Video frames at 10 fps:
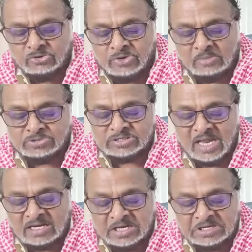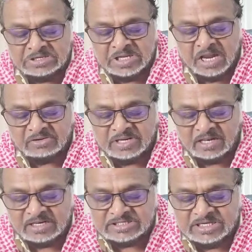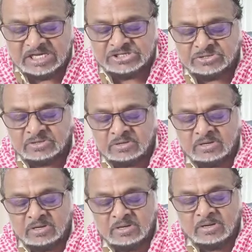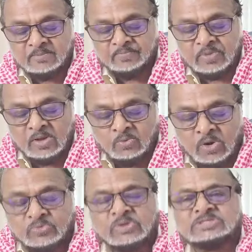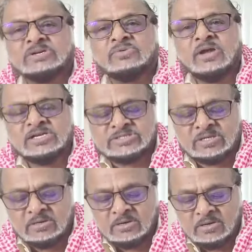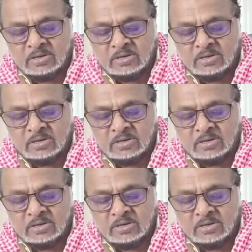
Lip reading: Ramchandran cannot dare tell this nation what was the reason